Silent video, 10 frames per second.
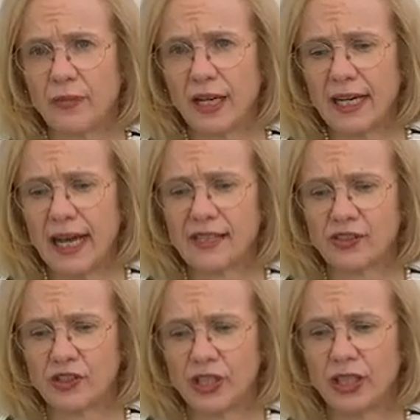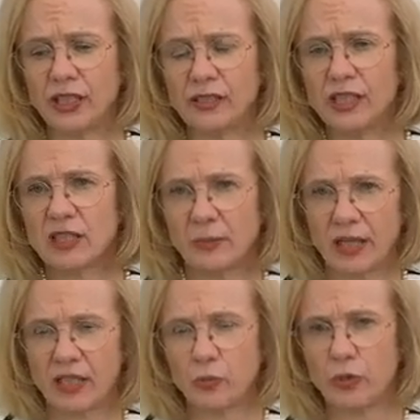last year,
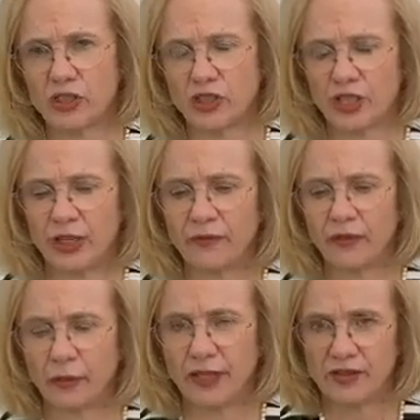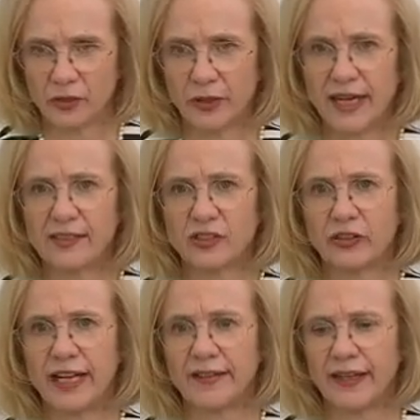depending which Influenza A
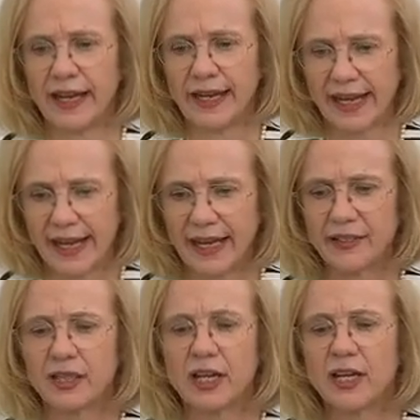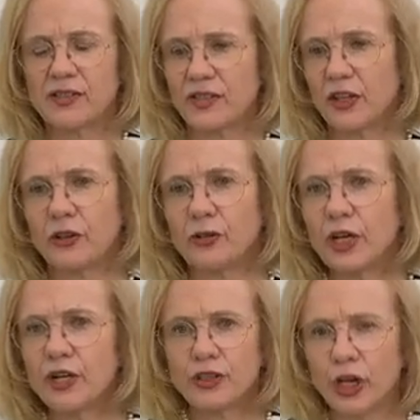strain they had. So
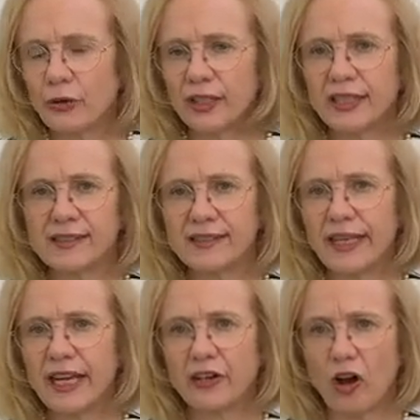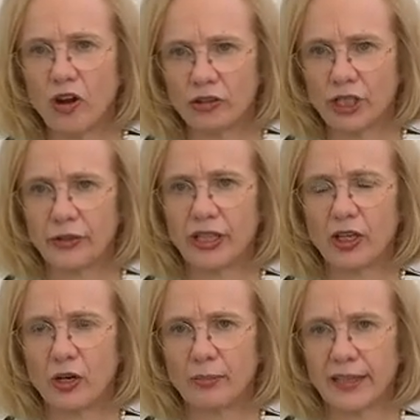no, unless they had ongoing
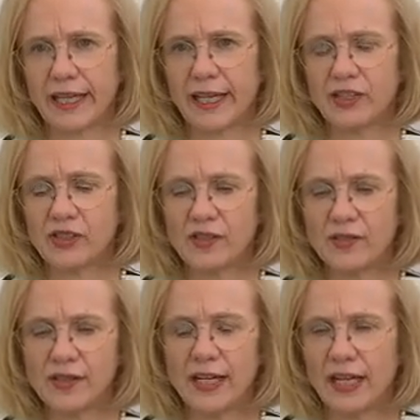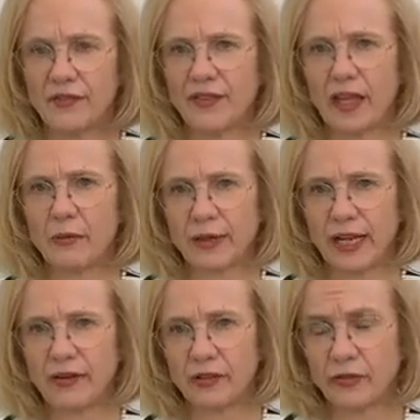complications, if they
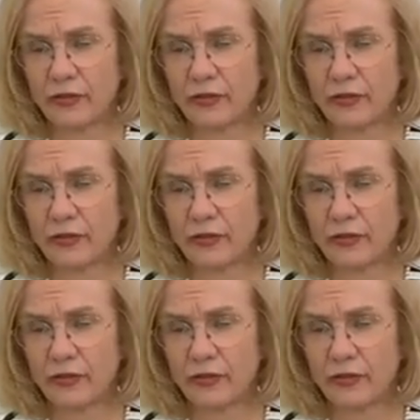recovered